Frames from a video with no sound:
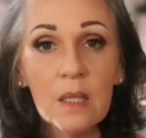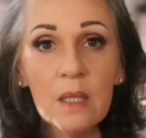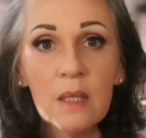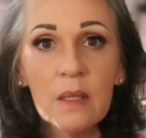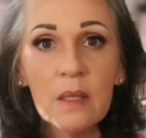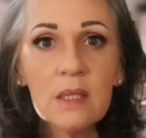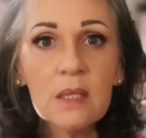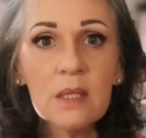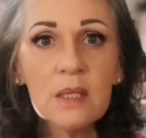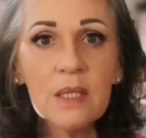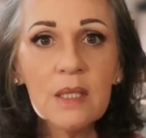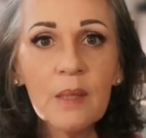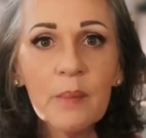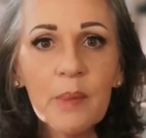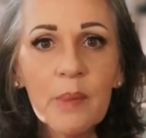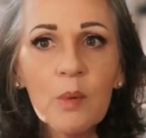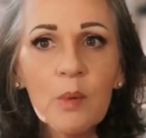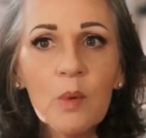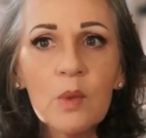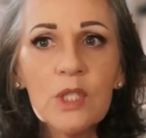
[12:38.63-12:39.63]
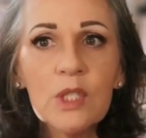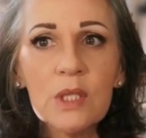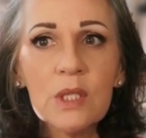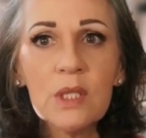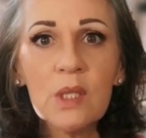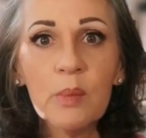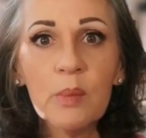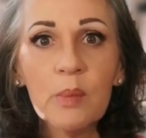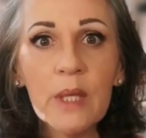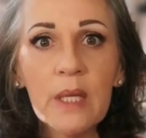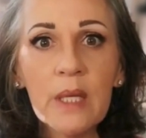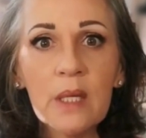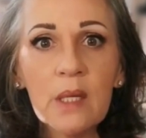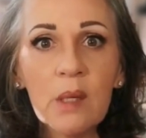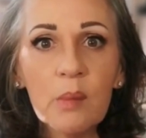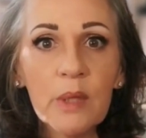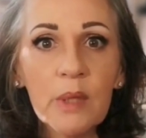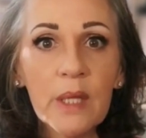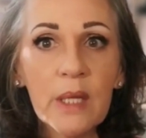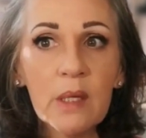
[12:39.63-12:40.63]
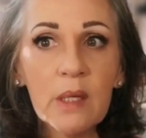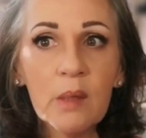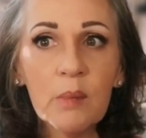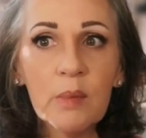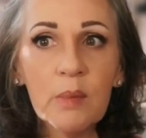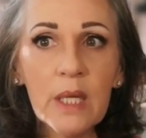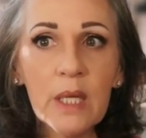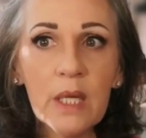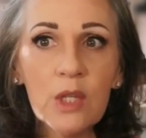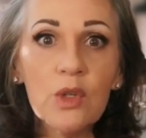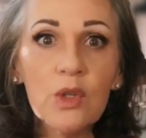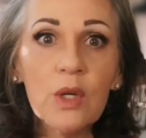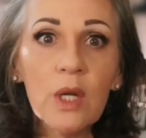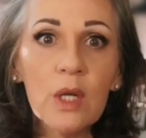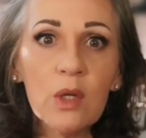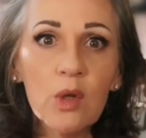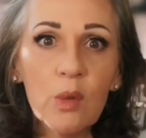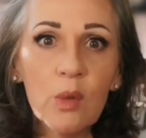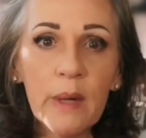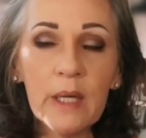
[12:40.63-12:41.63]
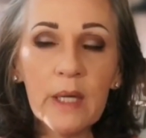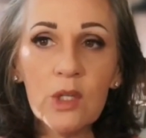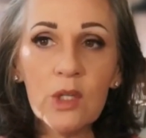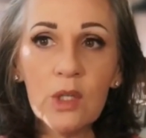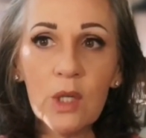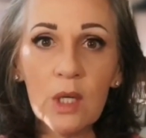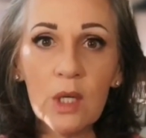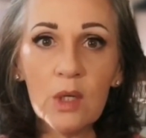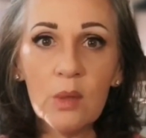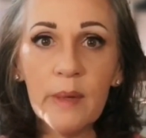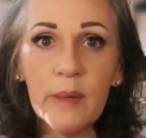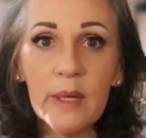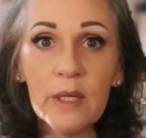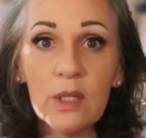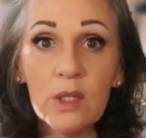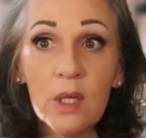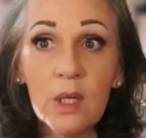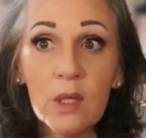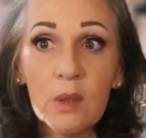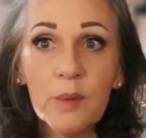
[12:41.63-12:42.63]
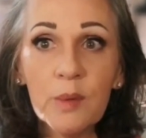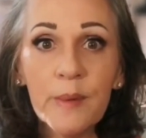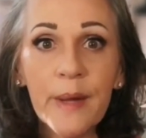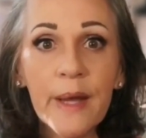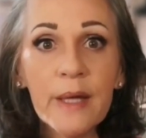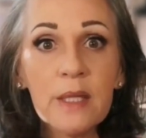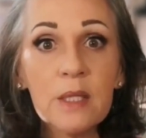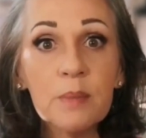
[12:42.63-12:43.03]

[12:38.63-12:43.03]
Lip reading: because some people will just complain and complain and complain, and you got to go back, you got to go back, you got to go back.